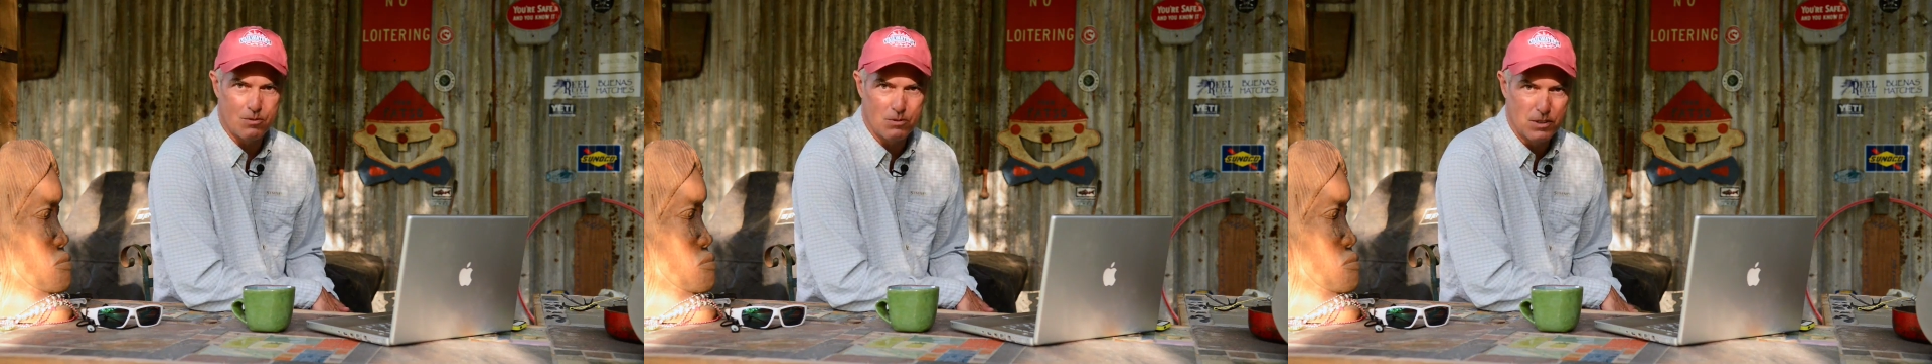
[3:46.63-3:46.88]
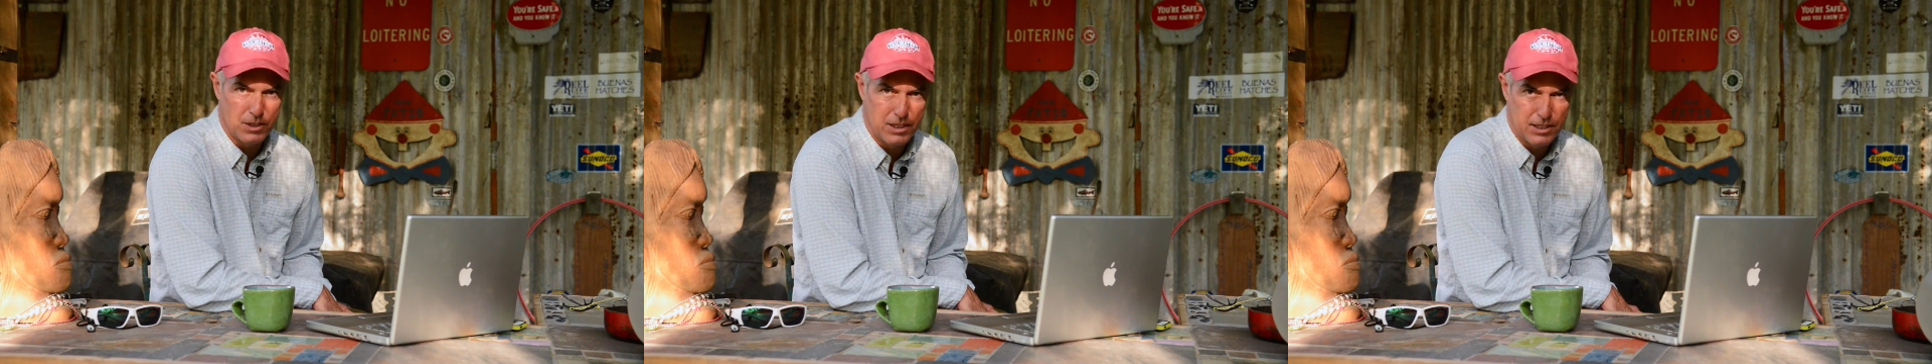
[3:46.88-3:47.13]

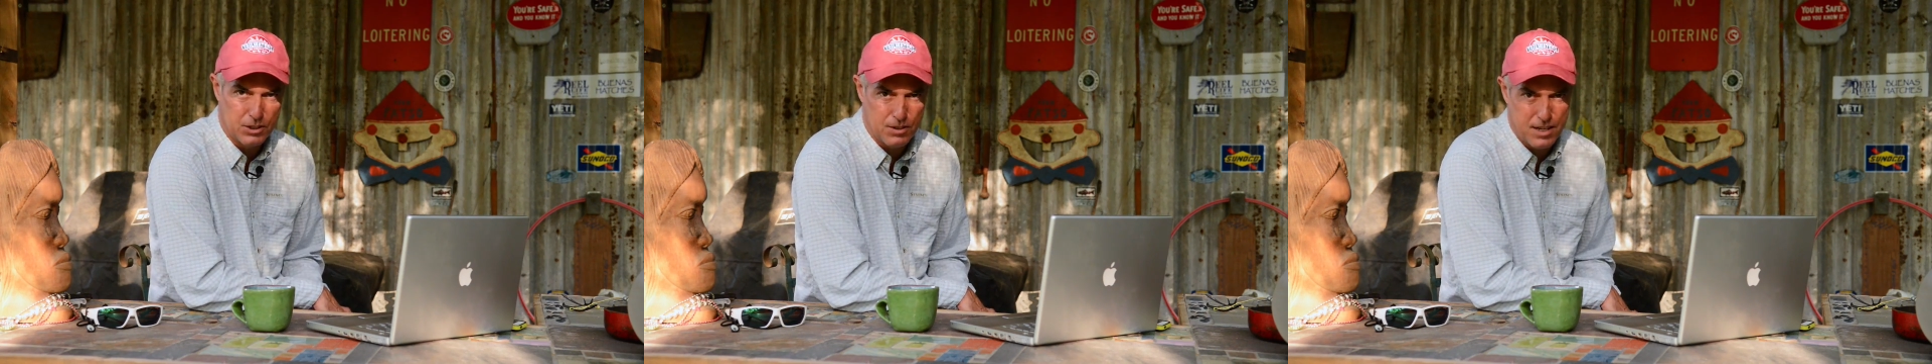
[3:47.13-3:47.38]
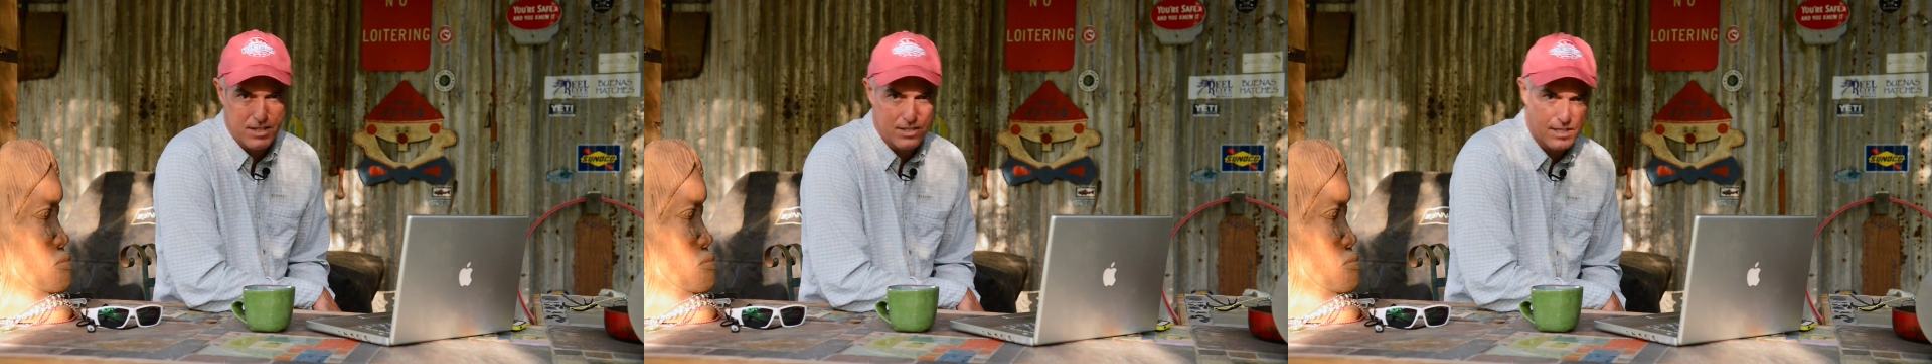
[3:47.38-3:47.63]
really
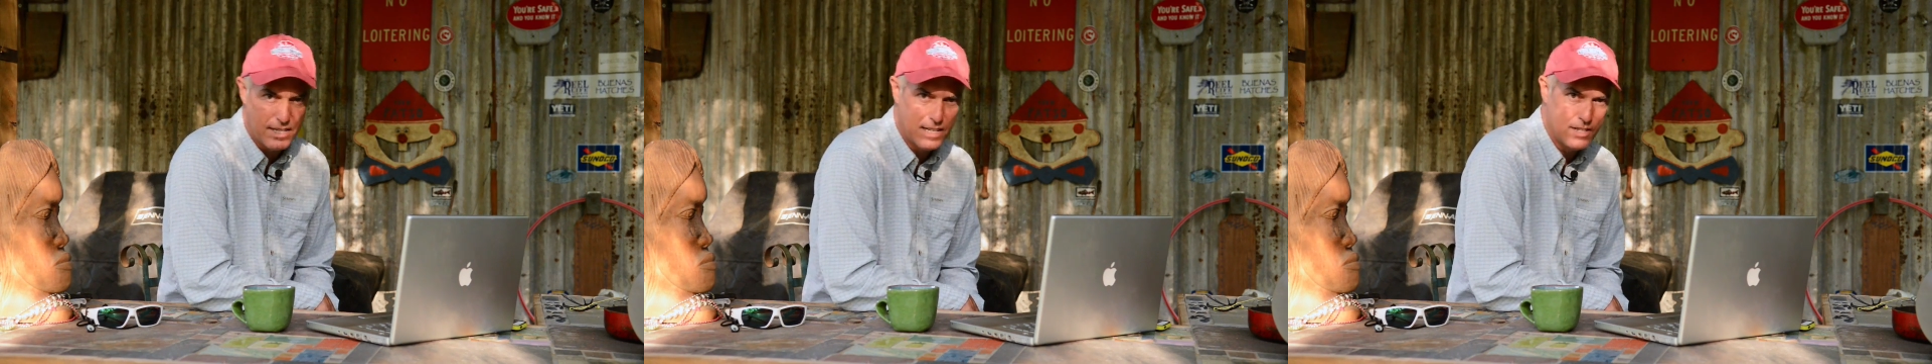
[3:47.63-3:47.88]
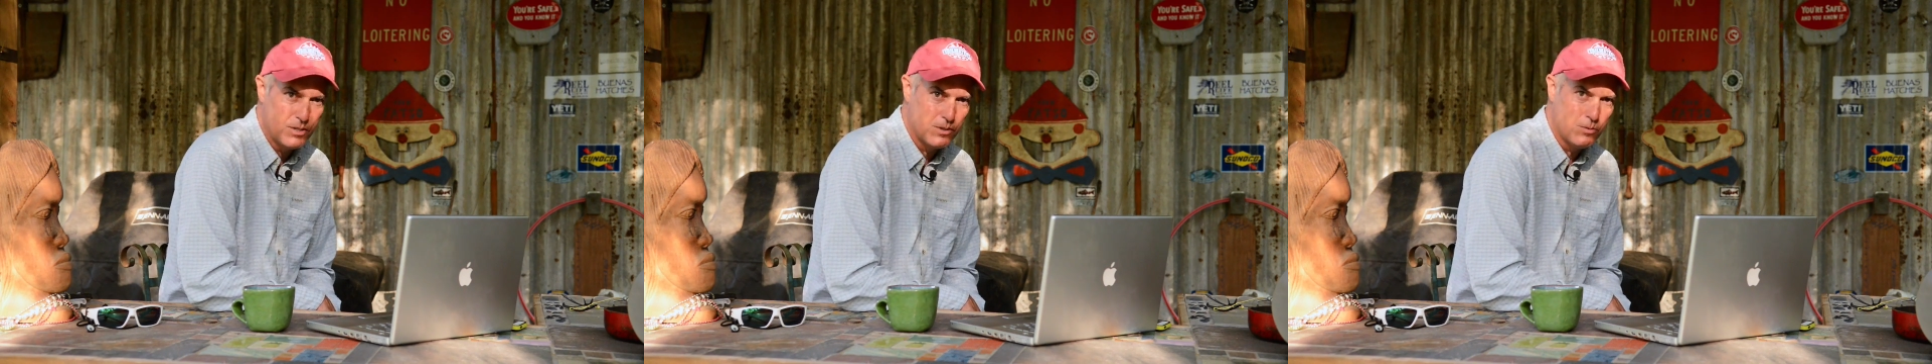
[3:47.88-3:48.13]
translate
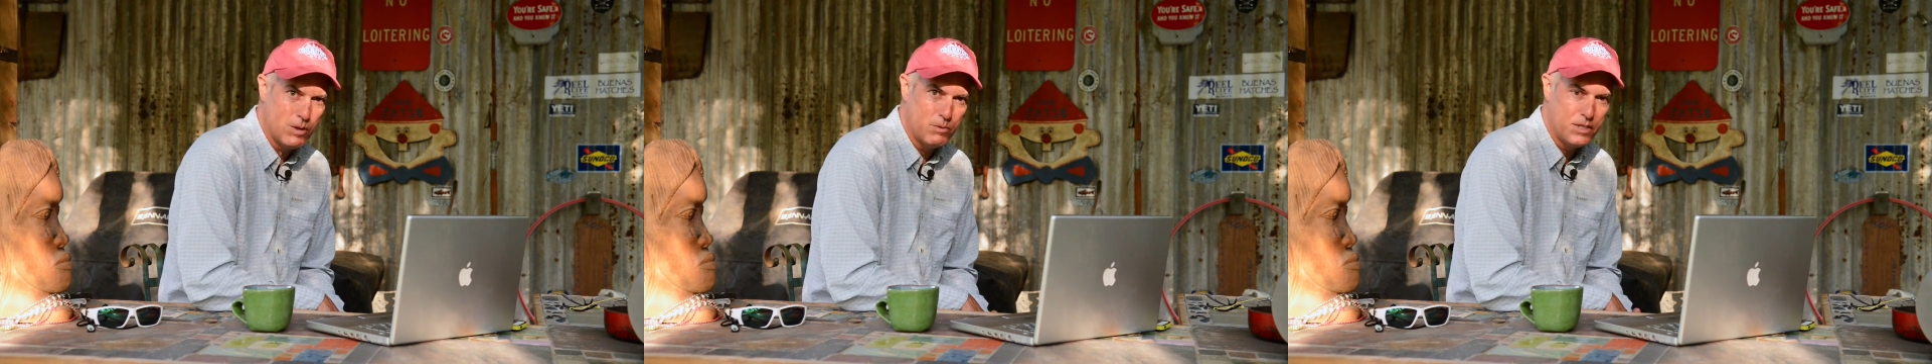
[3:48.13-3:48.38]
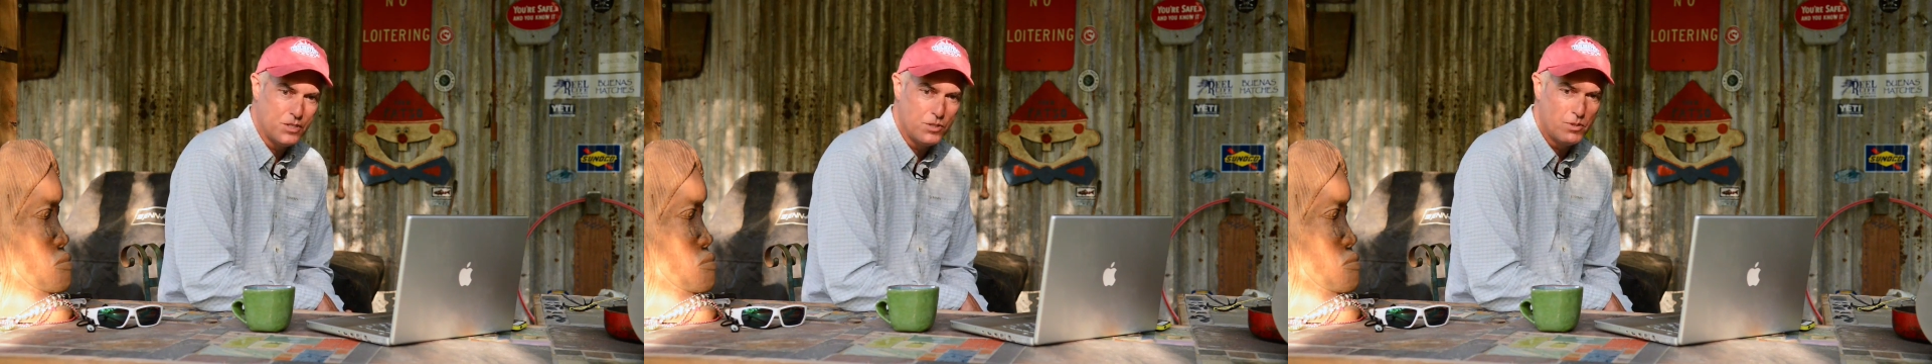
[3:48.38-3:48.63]
into what
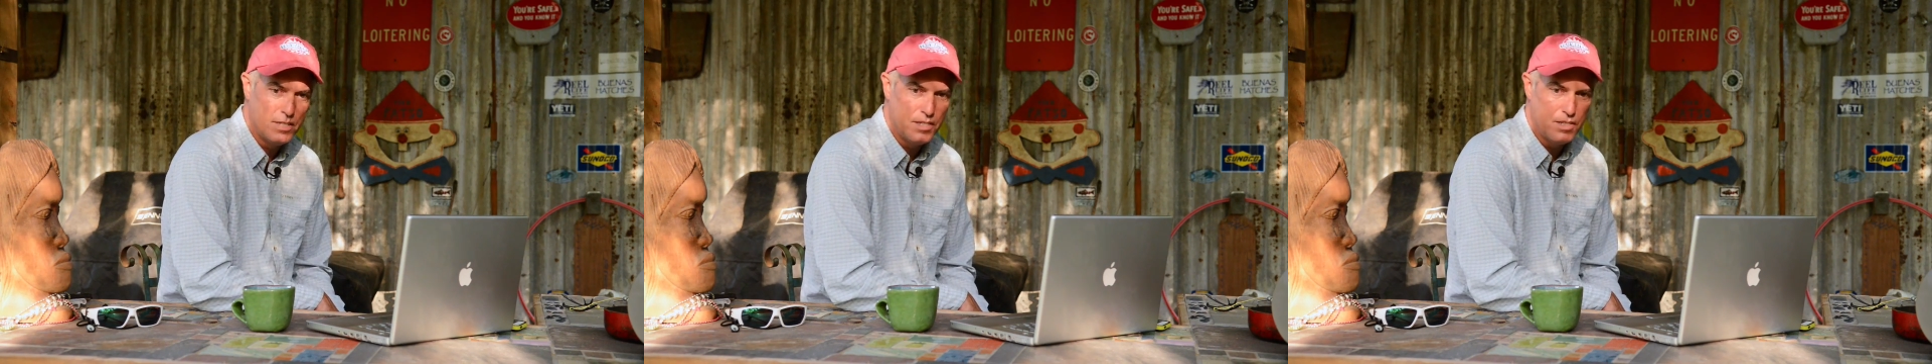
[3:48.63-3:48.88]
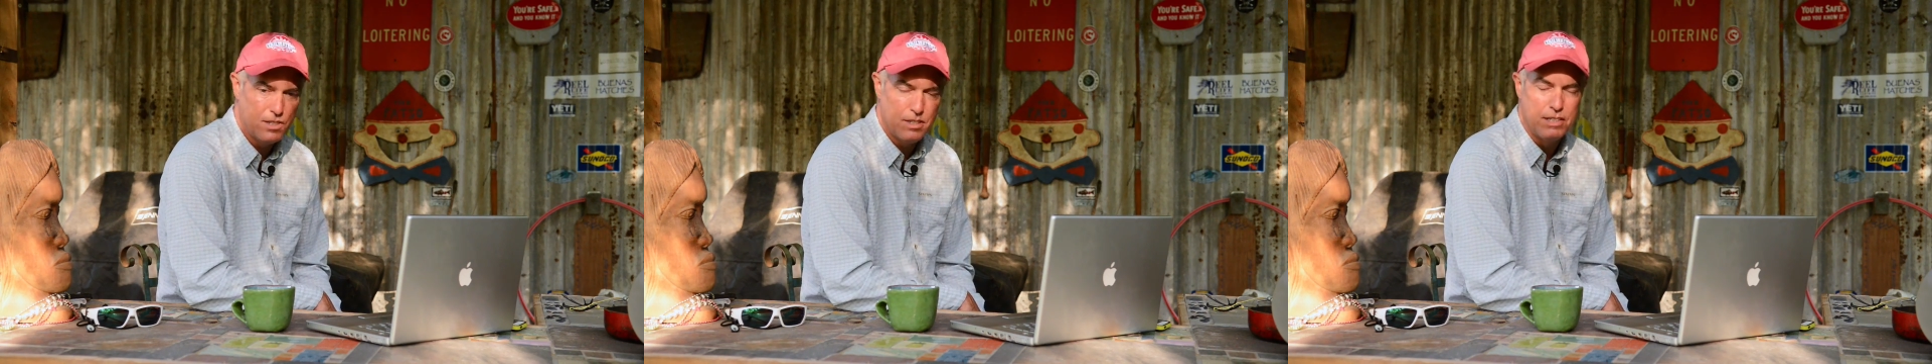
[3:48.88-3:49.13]
we do
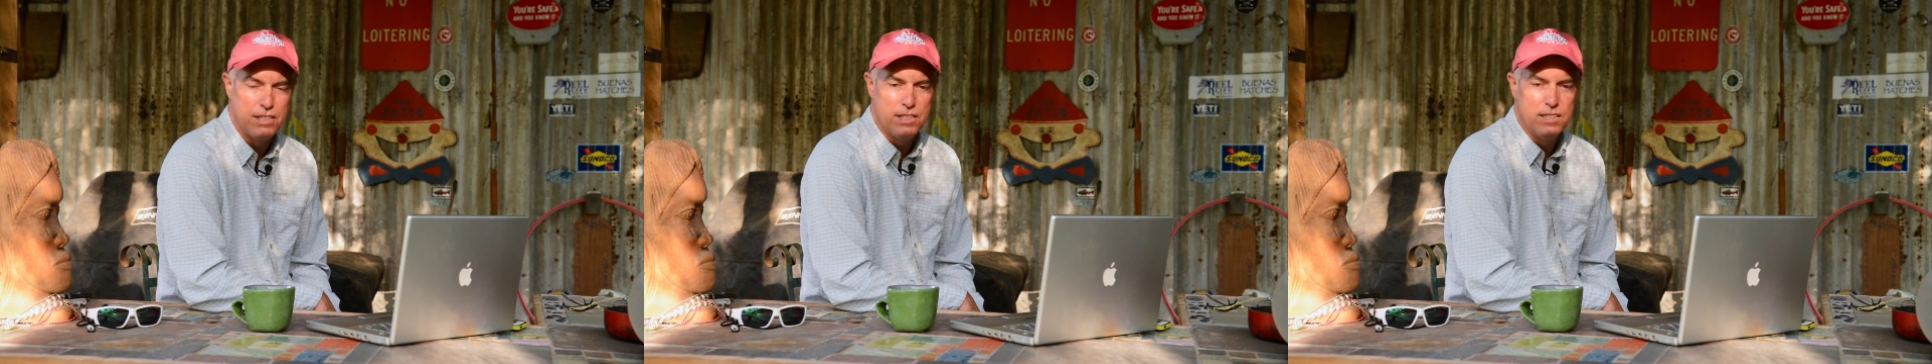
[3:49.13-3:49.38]
here